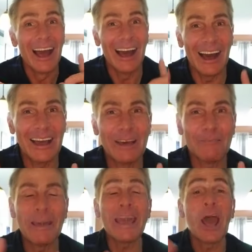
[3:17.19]
I
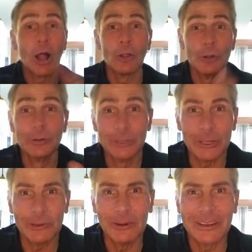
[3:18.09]
am a
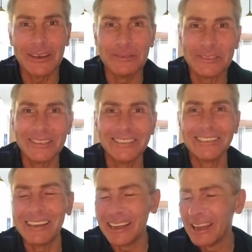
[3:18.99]
loser when it comes to
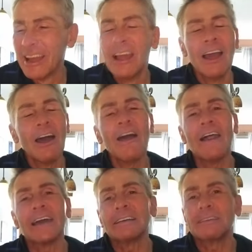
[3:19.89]
singing. All
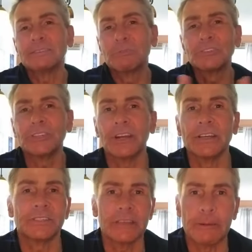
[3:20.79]
right, but
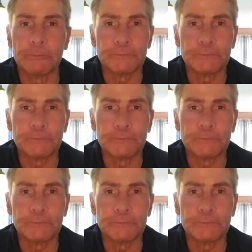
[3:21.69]
seriously,